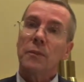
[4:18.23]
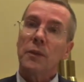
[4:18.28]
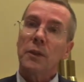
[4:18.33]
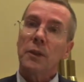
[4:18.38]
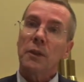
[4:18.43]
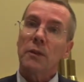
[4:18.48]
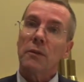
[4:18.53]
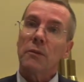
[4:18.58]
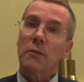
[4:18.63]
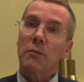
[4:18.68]

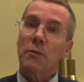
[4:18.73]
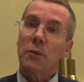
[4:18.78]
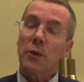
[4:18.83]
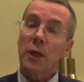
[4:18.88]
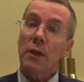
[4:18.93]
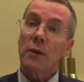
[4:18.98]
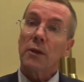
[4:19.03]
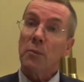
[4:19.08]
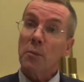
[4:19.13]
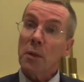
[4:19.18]
with
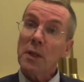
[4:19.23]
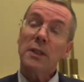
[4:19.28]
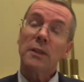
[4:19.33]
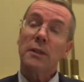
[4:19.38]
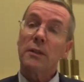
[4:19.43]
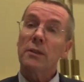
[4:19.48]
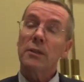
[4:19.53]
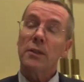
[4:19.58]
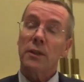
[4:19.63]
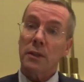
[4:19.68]
our
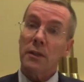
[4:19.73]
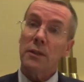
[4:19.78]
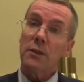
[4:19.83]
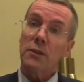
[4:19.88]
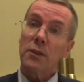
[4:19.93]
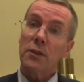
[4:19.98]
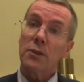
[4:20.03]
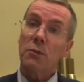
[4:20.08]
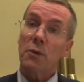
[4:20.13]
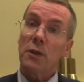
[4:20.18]
competitors in these
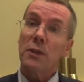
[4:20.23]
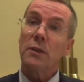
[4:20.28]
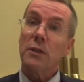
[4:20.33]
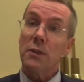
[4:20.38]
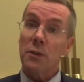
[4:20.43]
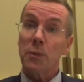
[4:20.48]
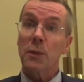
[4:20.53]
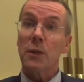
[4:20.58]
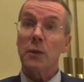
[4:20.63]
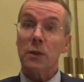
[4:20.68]

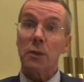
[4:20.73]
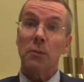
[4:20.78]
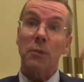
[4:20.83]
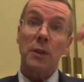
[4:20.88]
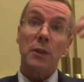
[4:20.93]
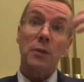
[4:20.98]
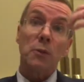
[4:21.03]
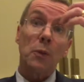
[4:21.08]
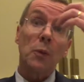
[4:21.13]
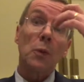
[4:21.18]
situations because it
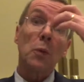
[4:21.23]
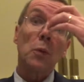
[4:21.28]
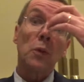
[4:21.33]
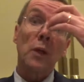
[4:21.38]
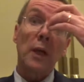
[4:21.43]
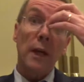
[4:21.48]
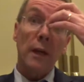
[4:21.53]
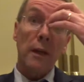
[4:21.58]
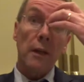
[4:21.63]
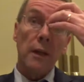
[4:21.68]
means we all
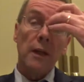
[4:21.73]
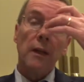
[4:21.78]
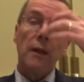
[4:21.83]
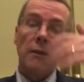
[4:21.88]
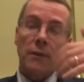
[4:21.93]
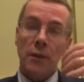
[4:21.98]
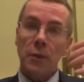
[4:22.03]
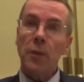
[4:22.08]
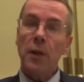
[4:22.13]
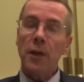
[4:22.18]
get
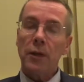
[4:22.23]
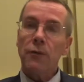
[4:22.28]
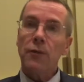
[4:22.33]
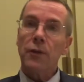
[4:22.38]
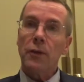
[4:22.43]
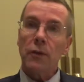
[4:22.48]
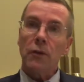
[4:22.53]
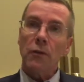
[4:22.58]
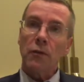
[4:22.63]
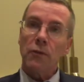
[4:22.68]
the
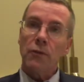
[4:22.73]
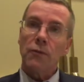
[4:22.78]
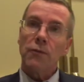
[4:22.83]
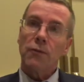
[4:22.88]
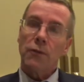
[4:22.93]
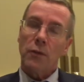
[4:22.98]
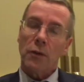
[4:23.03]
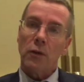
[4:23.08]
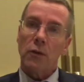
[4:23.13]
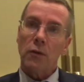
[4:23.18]
benefit
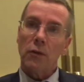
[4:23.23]
of